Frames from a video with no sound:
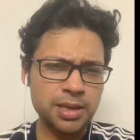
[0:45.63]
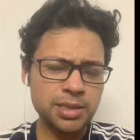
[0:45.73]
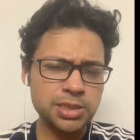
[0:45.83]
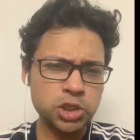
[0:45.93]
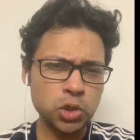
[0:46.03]

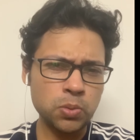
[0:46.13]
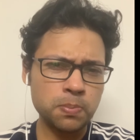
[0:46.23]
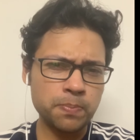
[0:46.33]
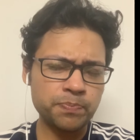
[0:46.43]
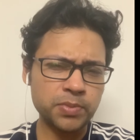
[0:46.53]
so,
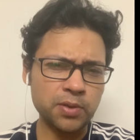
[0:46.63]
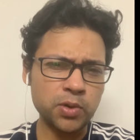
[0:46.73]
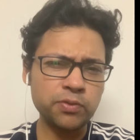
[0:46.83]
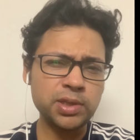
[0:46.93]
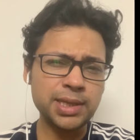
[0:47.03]
one
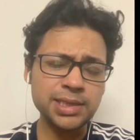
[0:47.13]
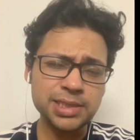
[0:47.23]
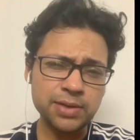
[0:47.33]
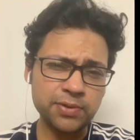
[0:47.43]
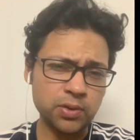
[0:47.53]
of the things
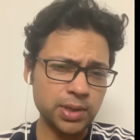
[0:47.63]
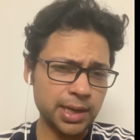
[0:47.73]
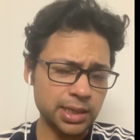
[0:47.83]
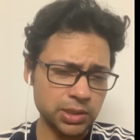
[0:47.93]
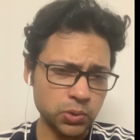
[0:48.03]
that a founder
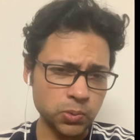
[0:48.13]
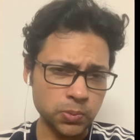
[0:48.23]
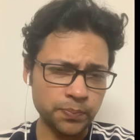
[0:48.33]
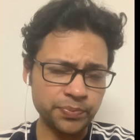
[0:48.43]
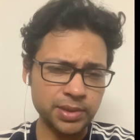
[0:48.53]
can do
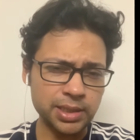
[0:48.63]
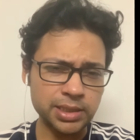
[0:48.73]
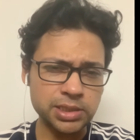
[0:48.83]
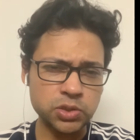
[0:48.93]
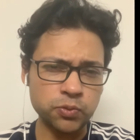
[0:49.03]

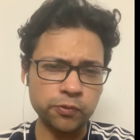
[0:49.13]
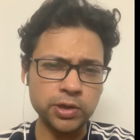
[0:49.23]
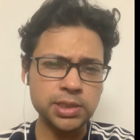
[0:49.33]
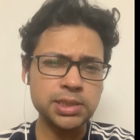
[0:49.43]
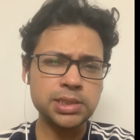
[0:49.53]
is to
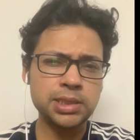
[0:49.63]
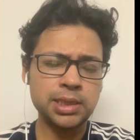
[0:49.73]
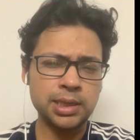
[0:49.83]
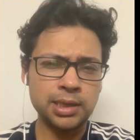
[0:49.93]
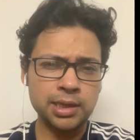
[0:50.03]
first
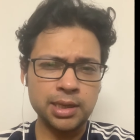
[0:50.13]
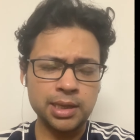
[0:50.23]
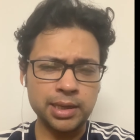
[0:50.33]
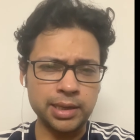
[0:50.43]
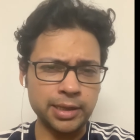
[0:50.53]

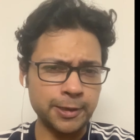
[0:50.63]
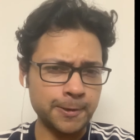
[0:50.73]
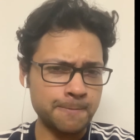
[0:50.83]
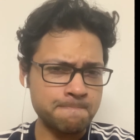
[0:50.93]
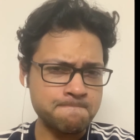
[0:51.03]

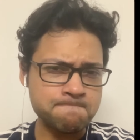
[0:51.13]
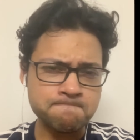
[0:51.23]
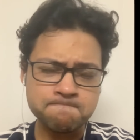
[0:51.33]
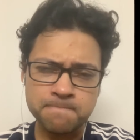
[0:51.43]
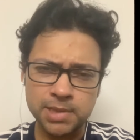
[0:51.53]
um,
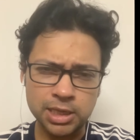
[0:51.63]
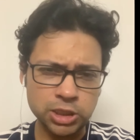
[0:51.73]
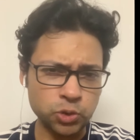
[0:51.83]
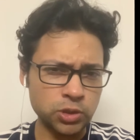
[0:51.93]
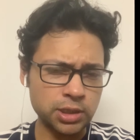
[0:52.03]

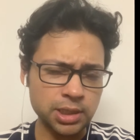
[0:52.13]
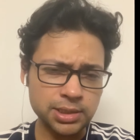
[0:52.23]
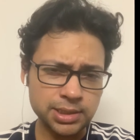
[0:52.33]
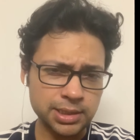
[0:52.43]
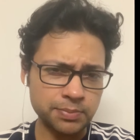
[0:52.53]
do the
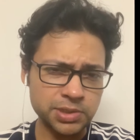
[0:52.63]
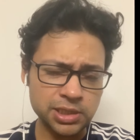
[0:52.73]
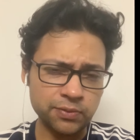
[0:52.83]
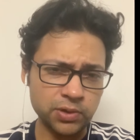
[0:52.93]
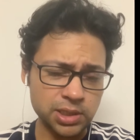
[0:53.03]
task
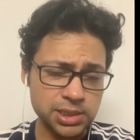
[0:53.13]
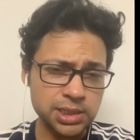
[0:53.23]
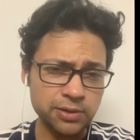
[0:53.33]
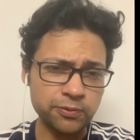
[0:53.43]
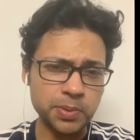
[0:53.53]
himself or
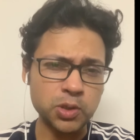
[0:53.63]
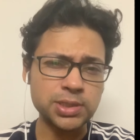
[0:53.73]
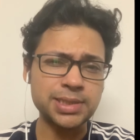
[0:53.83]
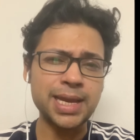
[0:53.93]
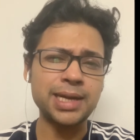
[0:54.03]
herself
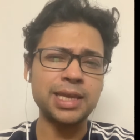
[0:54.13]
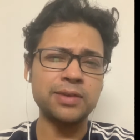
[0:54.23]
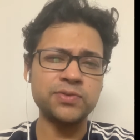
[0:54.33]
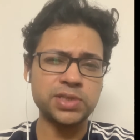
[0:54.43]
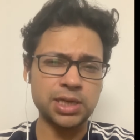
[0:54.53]
because that
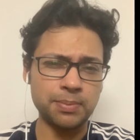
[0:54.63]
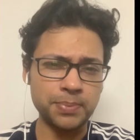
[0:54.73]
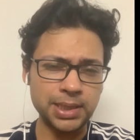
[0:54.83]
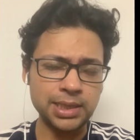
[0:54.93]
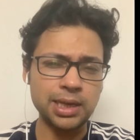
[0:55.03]
gives a
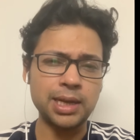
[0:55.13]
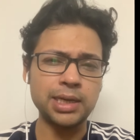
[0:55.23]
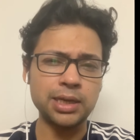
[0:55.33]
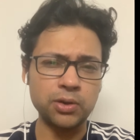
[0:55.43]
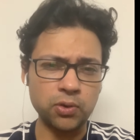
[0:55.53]
complete
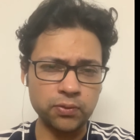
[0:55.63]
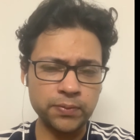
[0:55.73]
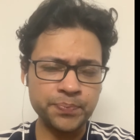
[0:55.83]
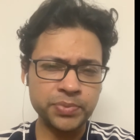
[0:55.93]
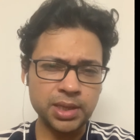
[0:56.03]
idea of
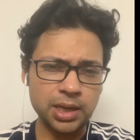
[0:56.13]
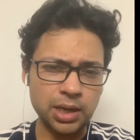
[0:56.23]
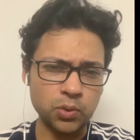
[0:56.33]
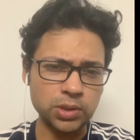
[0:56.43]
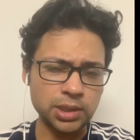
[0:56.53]

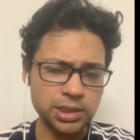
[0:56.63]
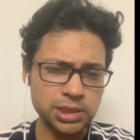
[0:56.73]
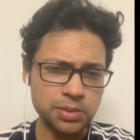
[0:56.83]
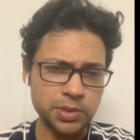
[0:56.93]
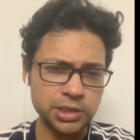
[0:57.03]
how the
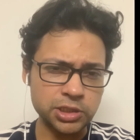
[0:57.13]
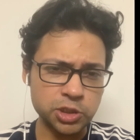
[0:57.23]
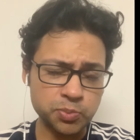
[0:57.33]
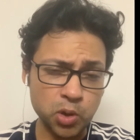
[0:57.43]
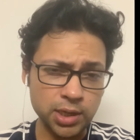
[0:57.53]
customer is
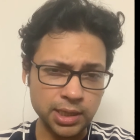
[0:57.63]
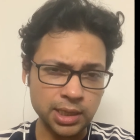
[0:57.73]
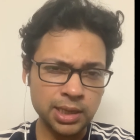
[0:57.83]
responding